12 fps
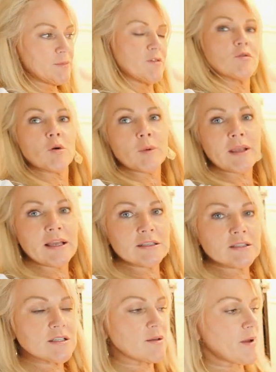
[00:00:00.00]
before we get
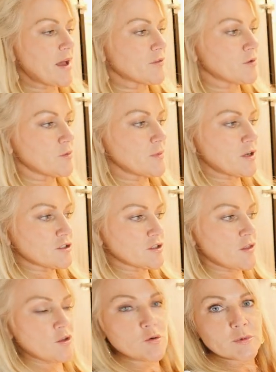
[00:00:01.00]
into the bathroom, there's
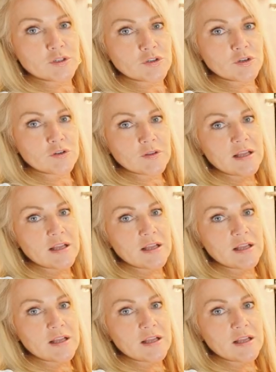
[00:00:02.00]
a thermistor.